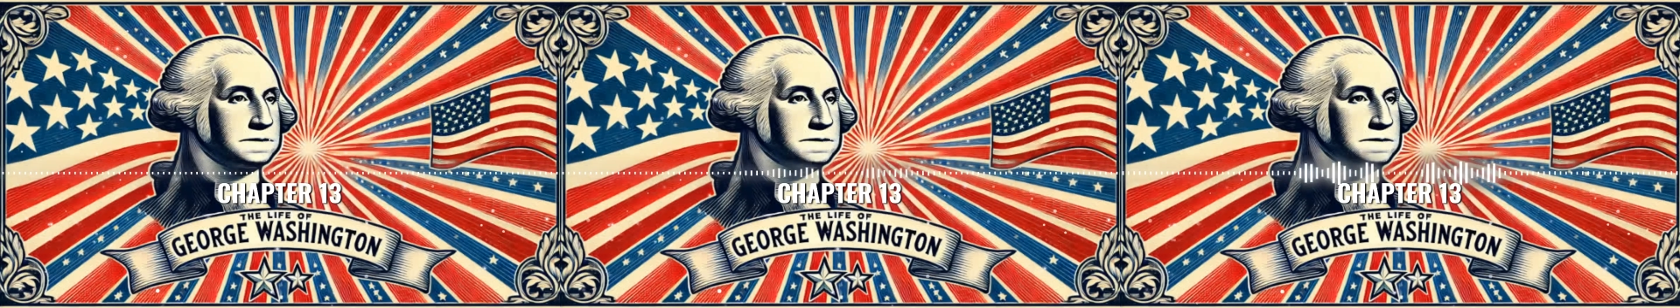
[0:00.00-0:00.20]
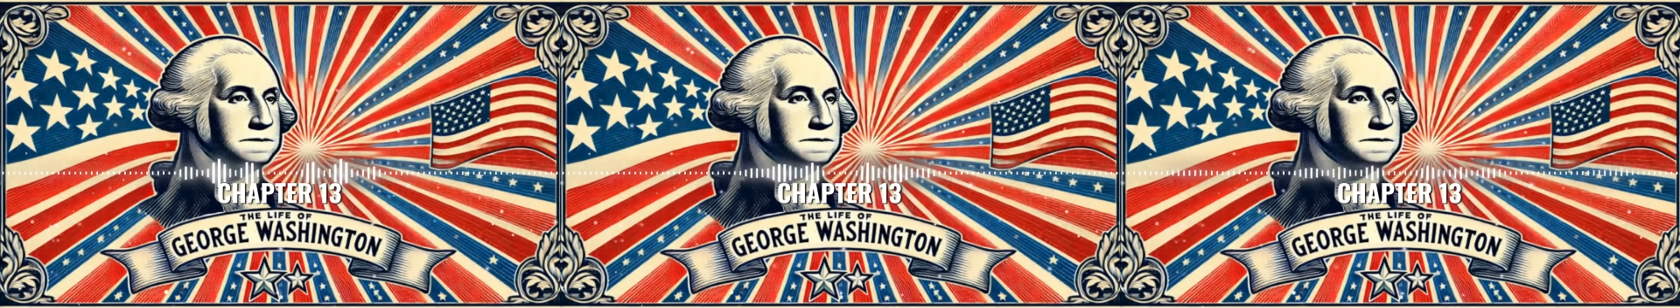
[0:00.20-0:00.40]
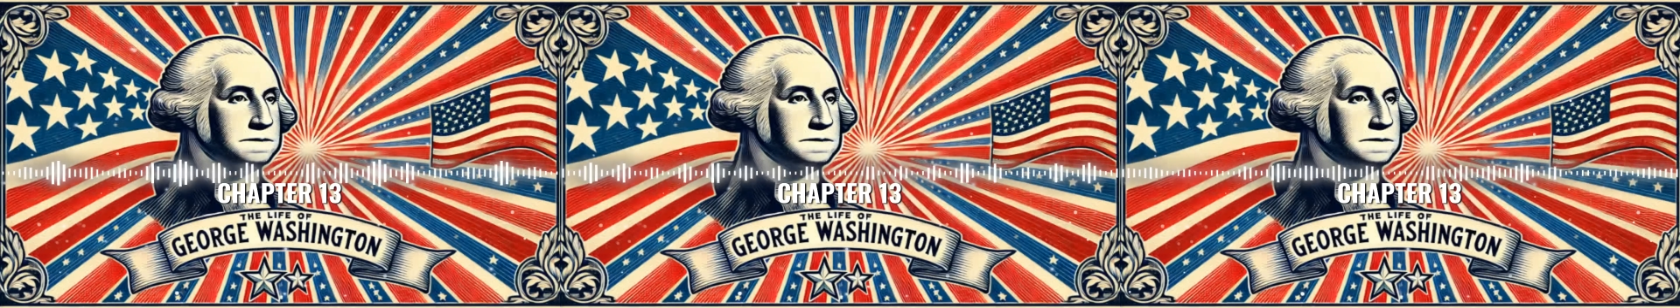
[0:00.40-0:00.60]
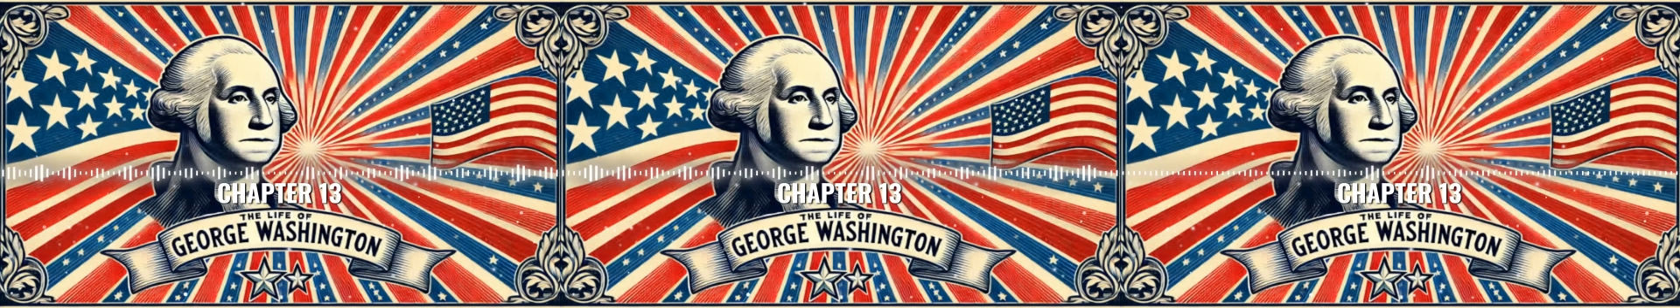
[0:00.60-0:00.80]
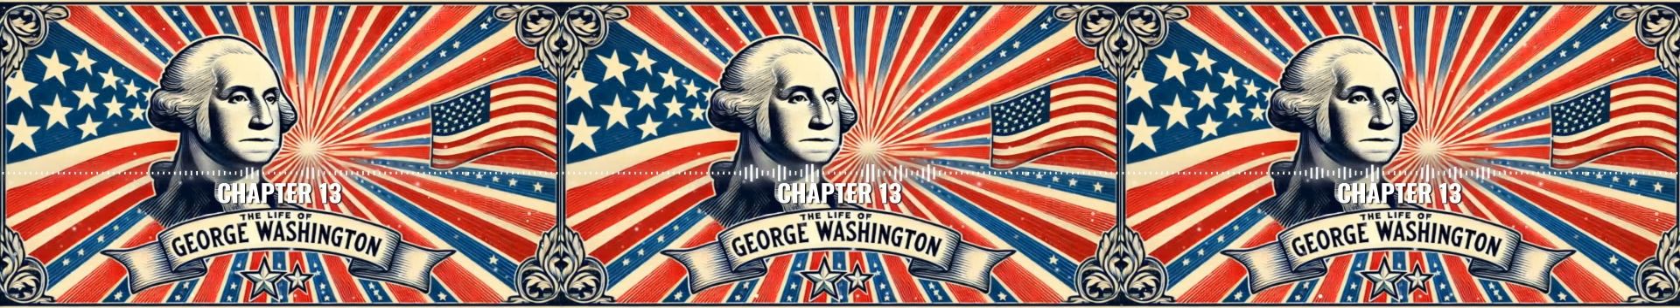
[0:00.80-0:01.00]
Lee brought
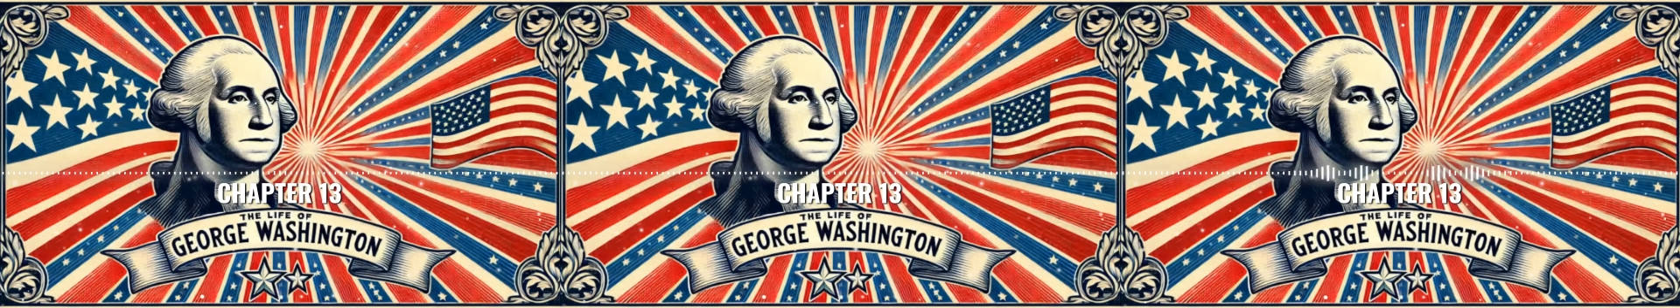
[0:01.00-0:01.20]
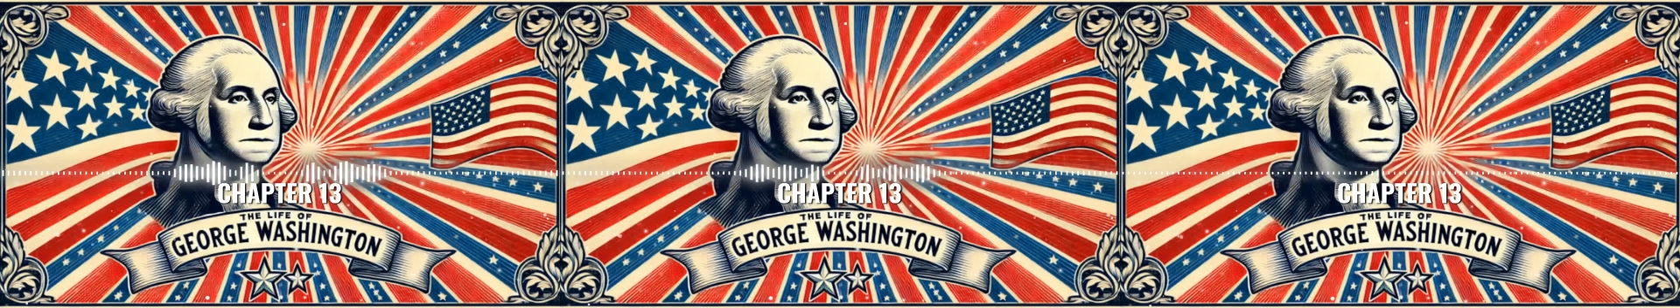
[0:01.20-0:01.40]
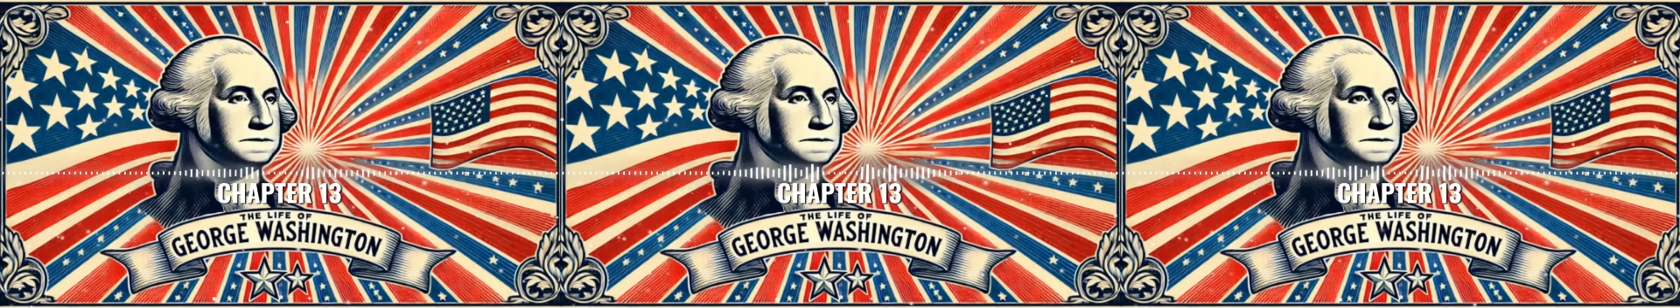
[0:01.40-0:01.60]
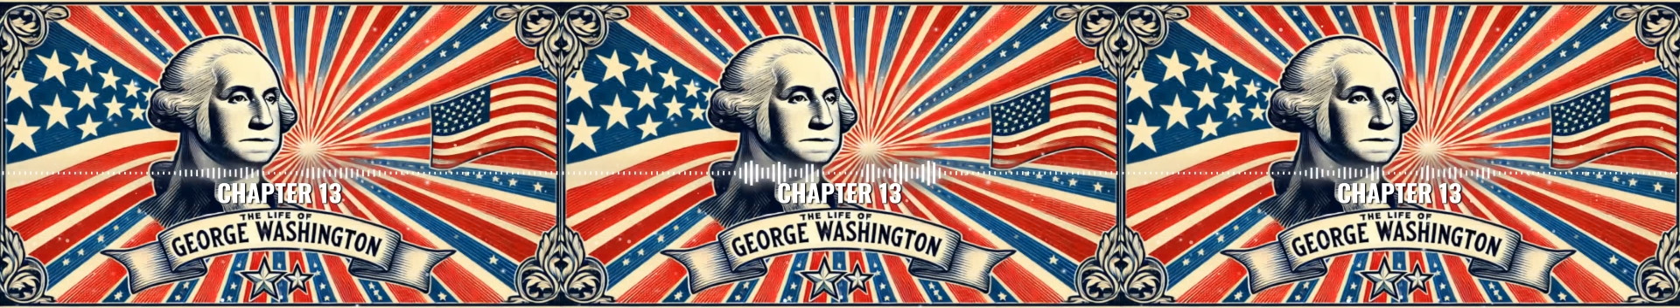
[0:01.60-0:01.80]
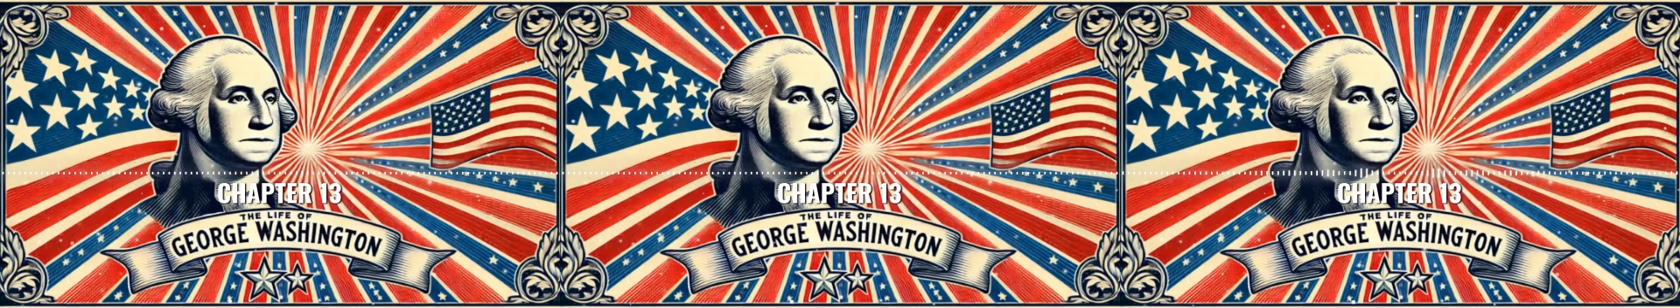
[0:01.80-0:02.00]
off his troops in
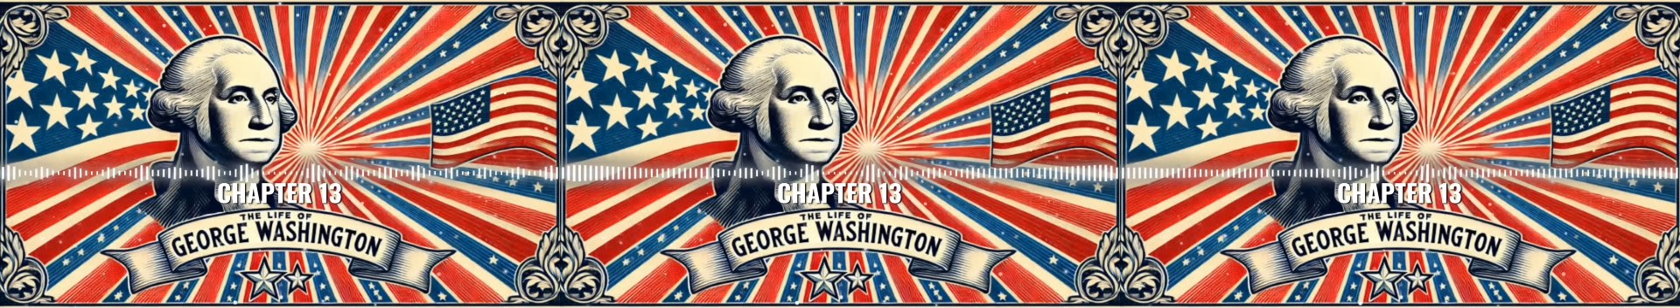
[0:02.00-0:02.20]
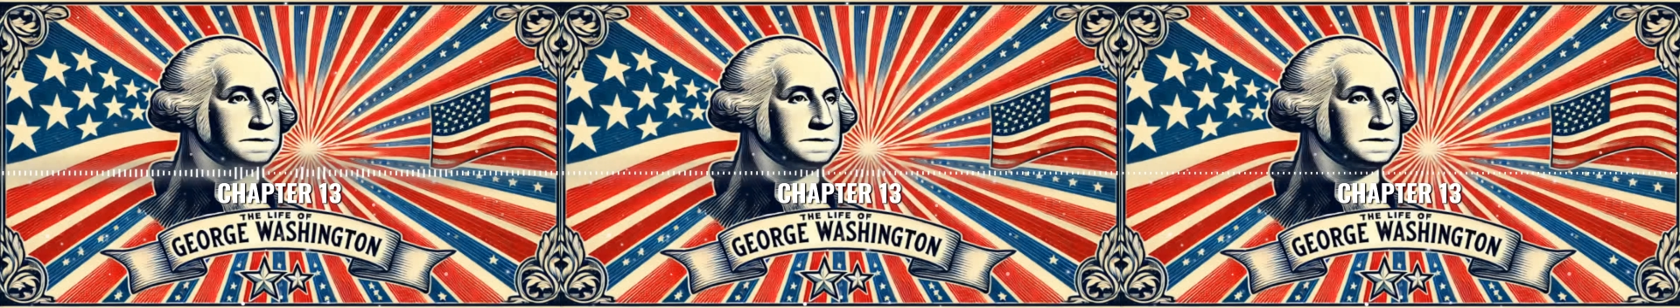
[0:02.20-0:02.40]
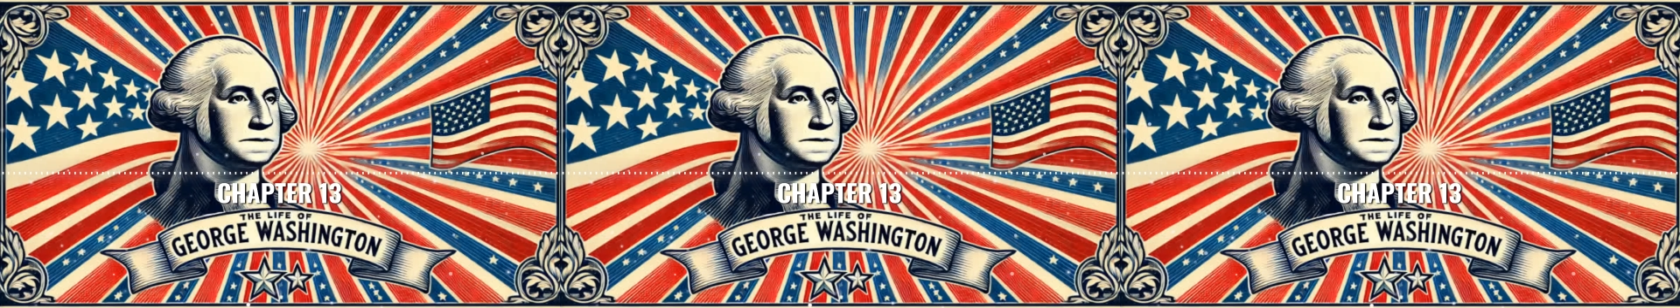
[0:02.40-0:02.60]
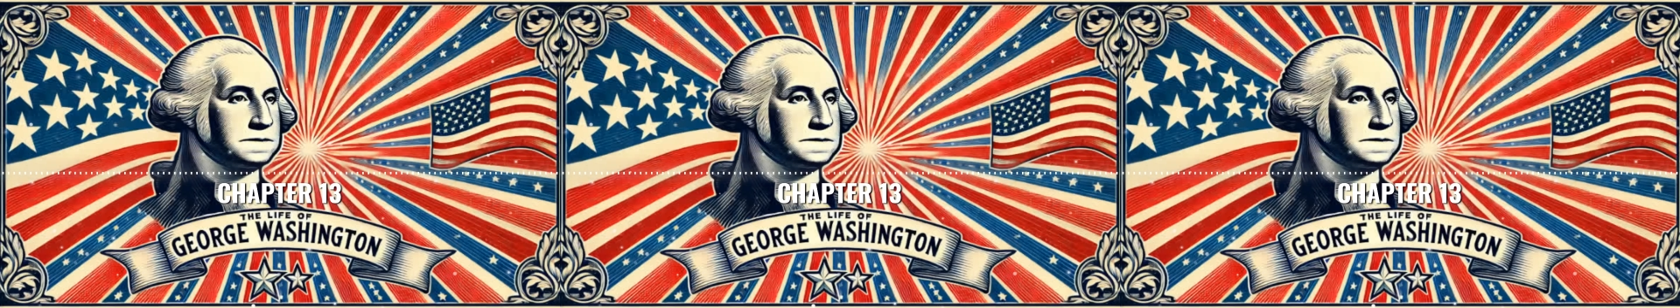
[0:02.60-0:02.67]
good style,